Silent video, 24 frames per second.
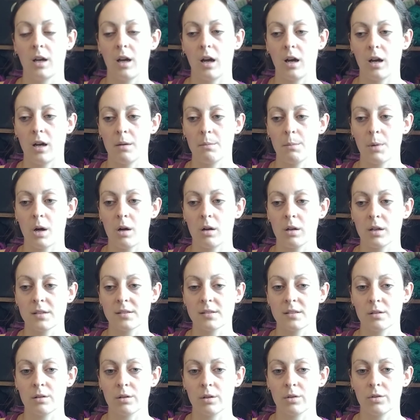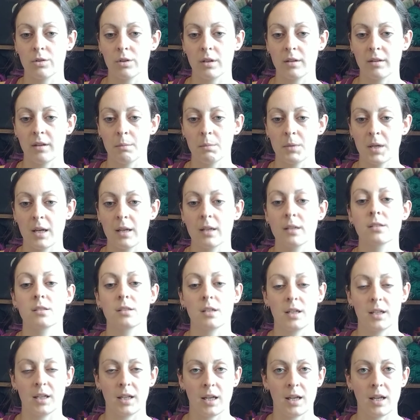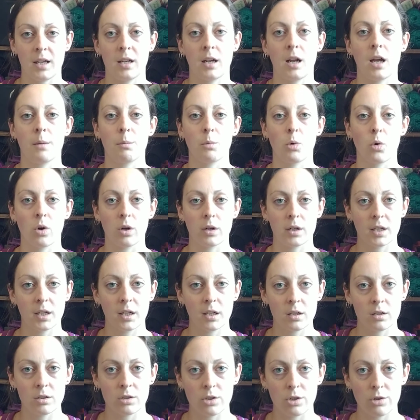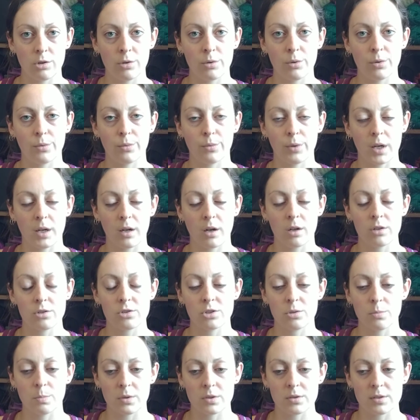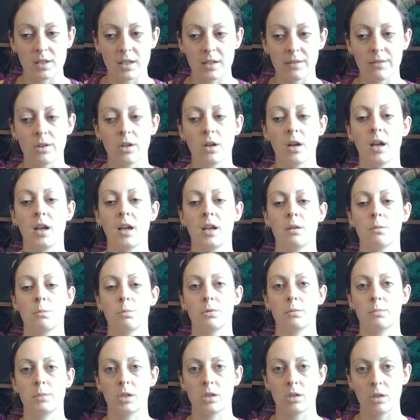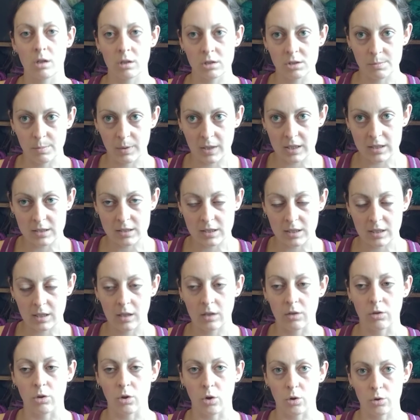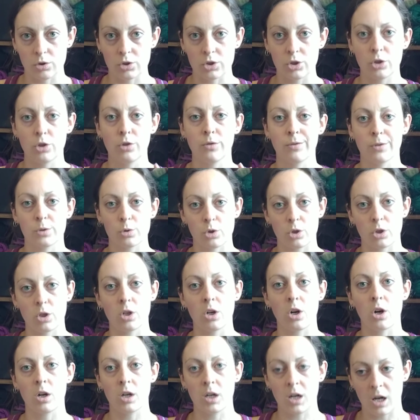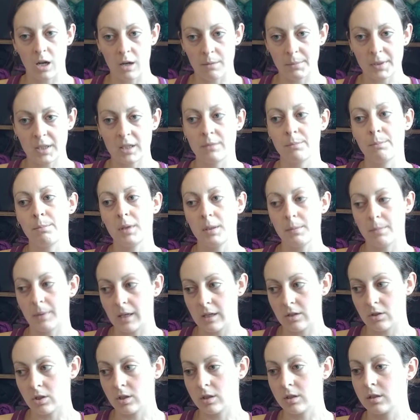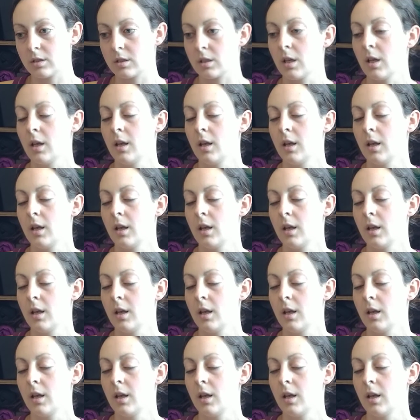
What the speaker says: I'll consider including them next. Again, I'm already going to do Red Heart Super Saver and Premier Yarns Basic. Those two for sure are coming. Be patient.